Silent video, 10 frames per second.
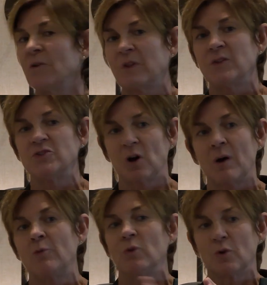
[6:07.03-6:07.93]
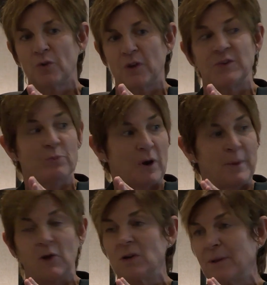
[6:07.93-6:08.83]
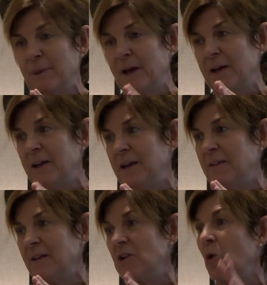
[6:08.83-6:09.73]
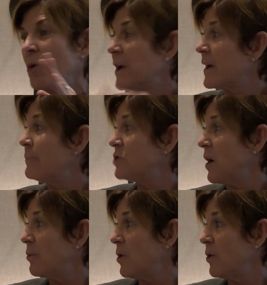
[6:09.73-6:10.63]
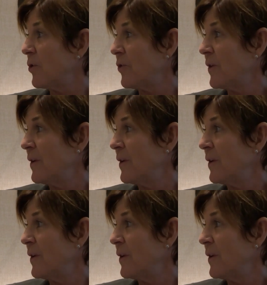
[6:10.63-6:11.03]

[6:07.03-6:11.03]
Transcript: The job growth has primarily been in the lower income job growth.